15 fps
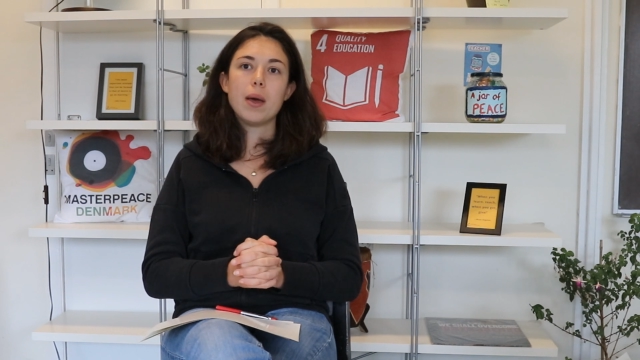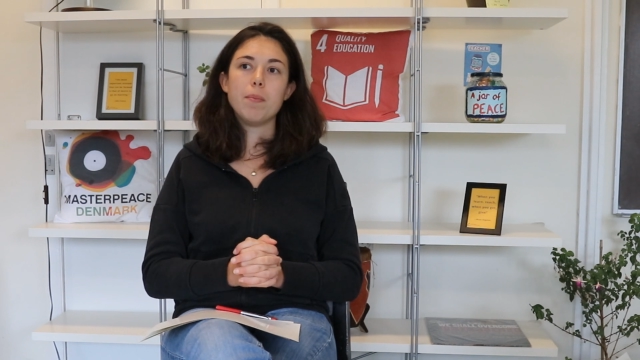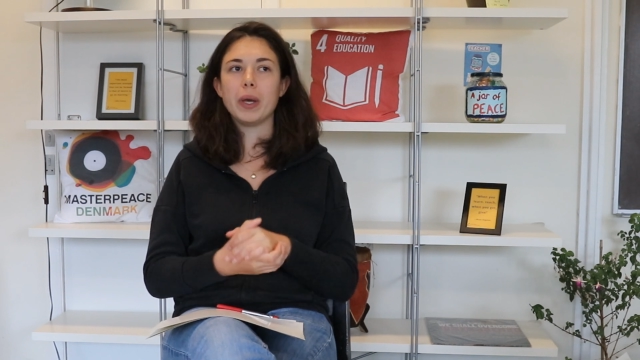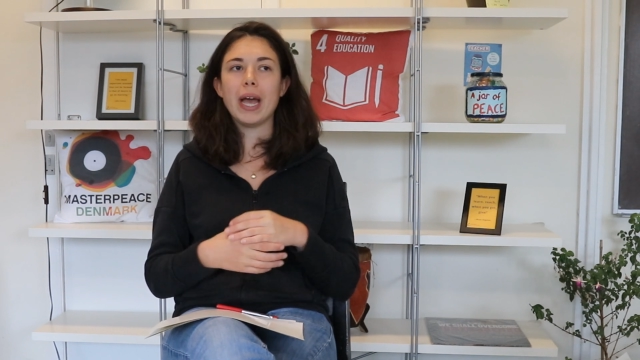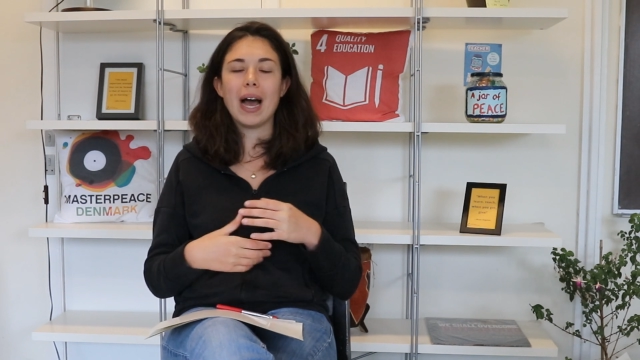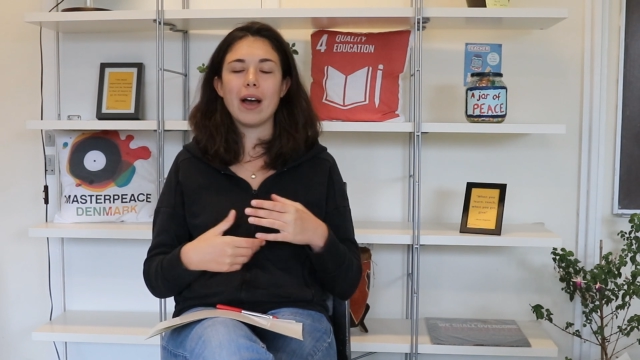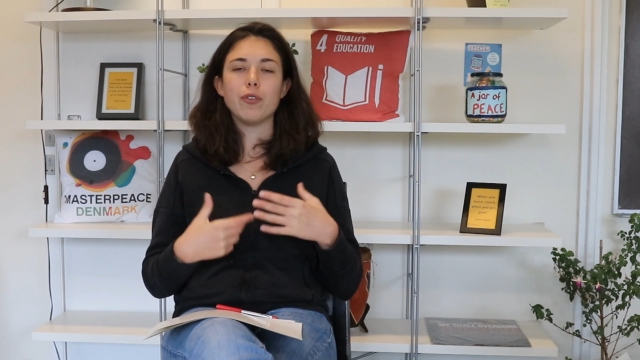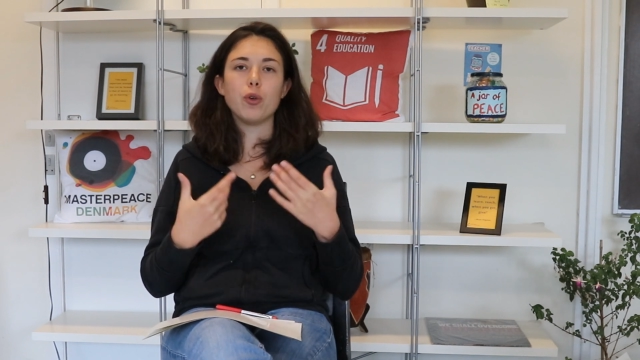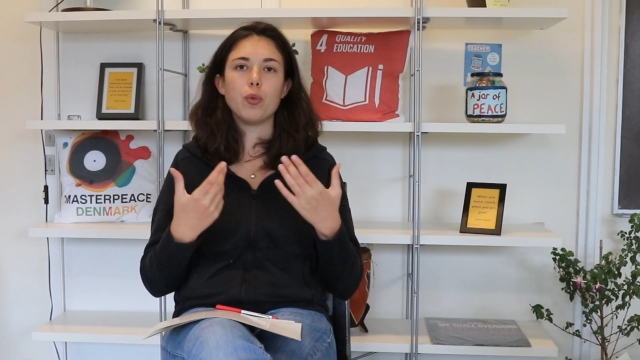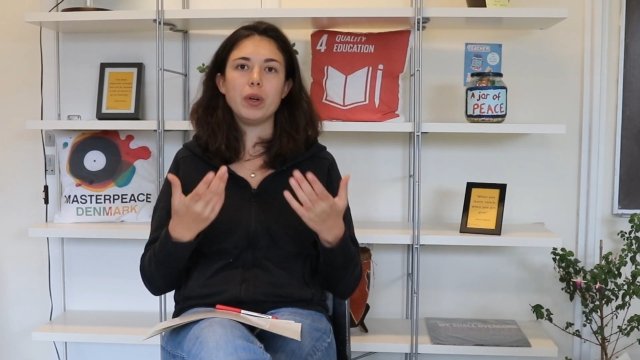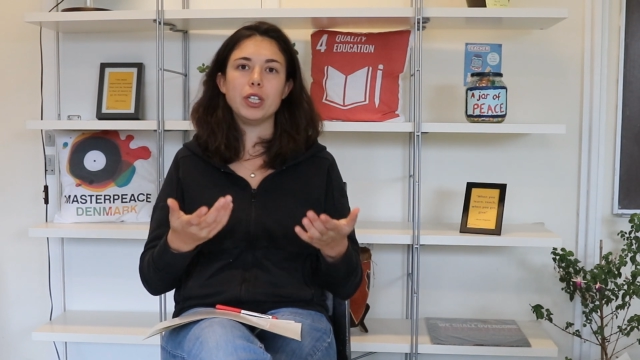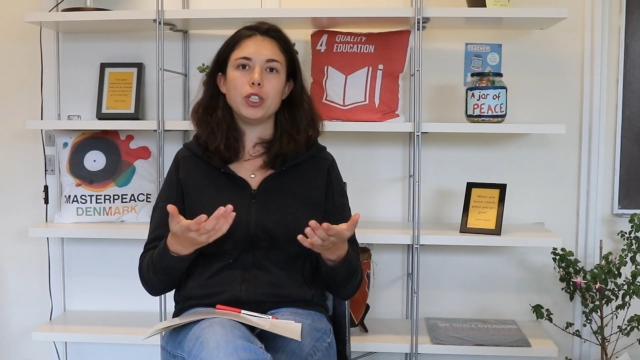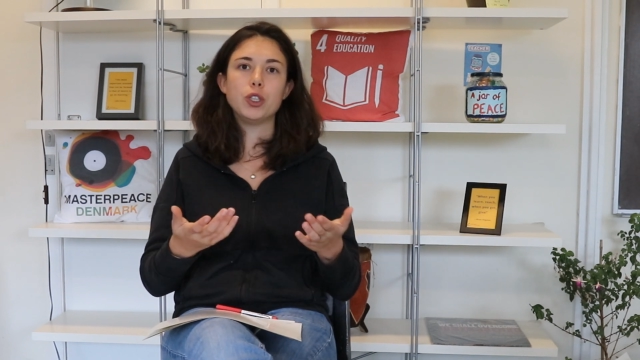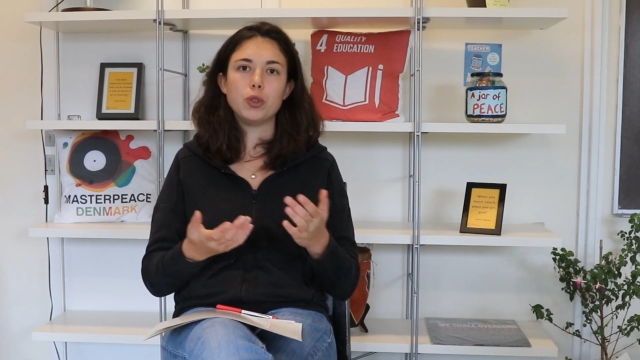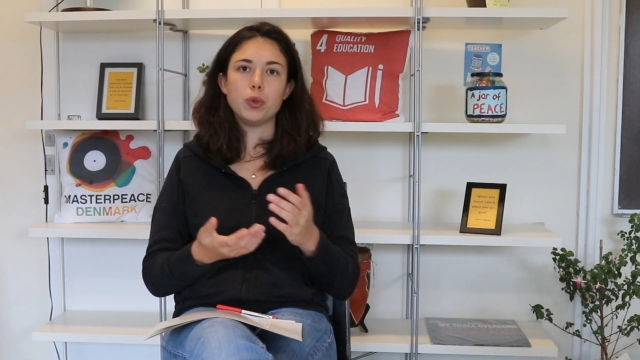We have the
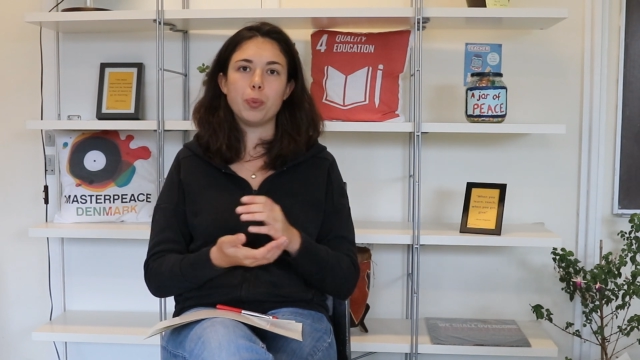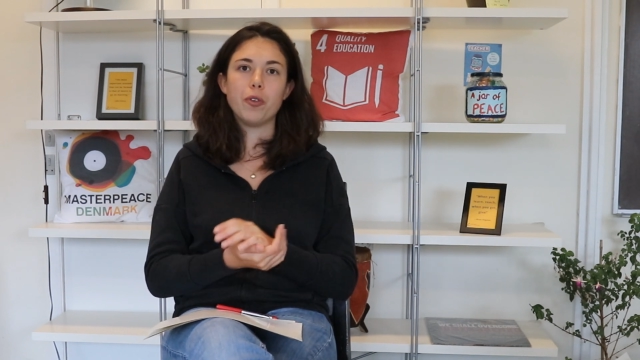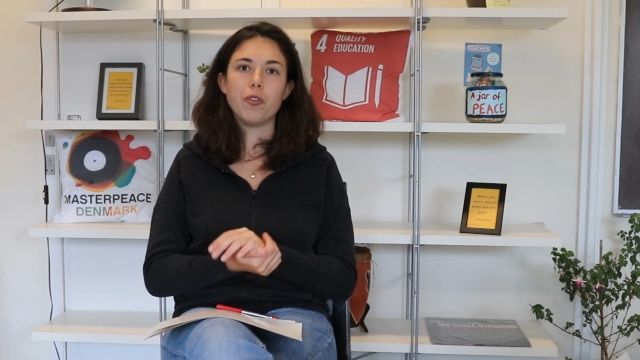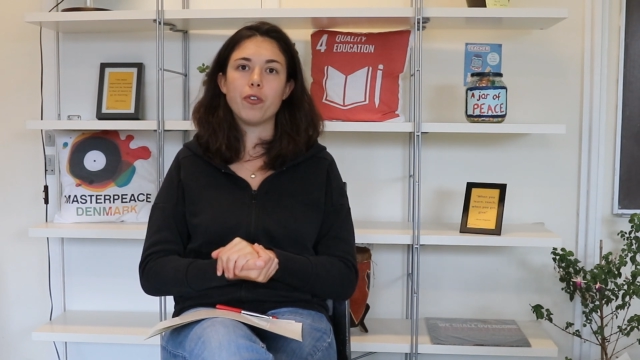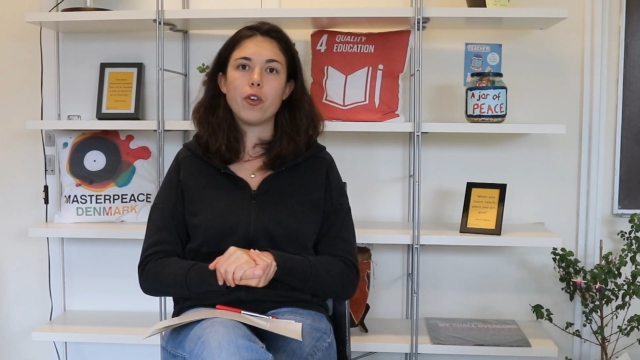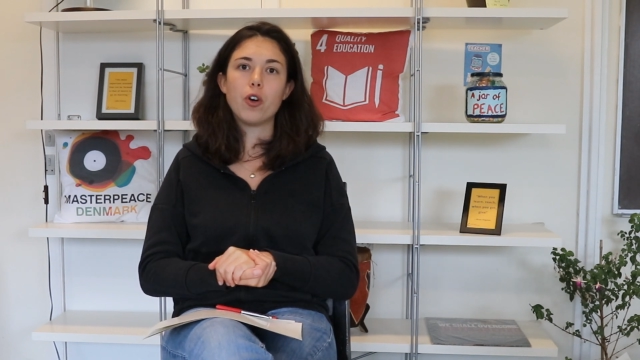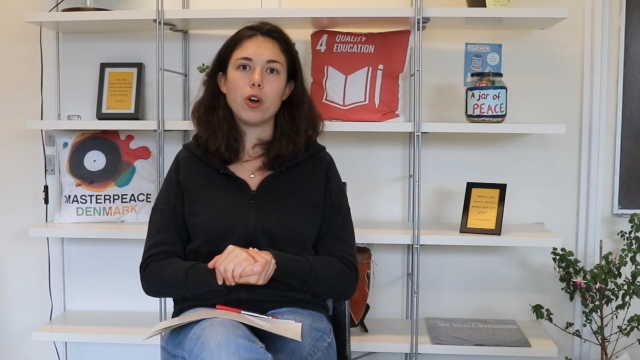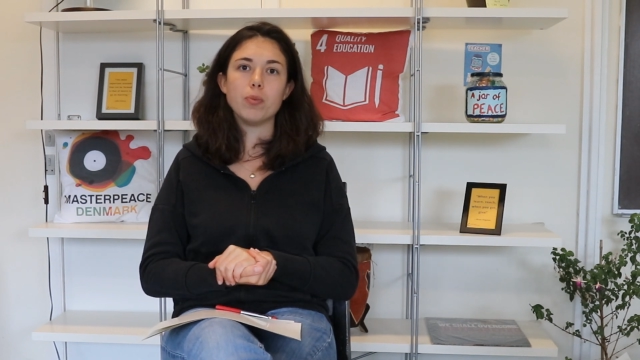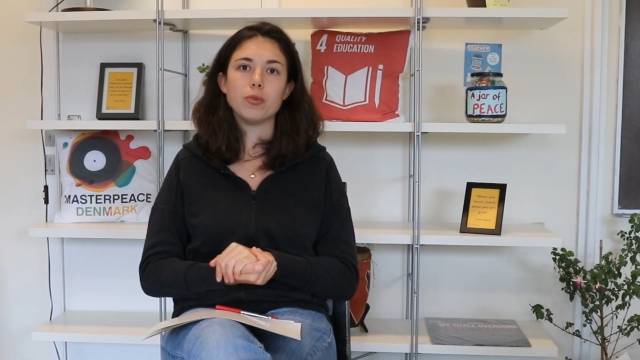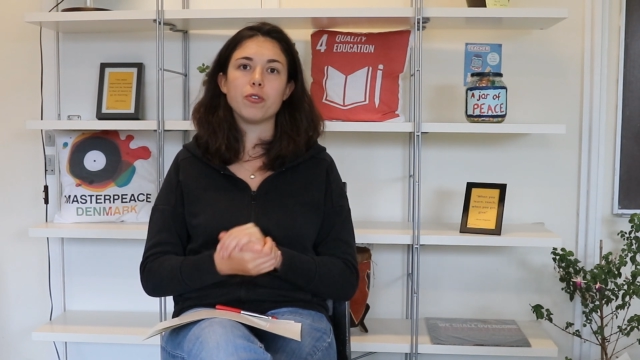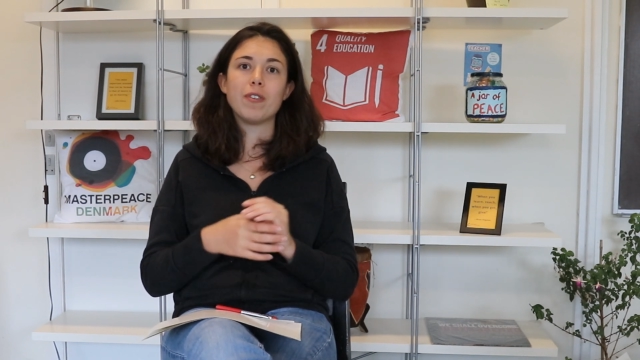wish to perform,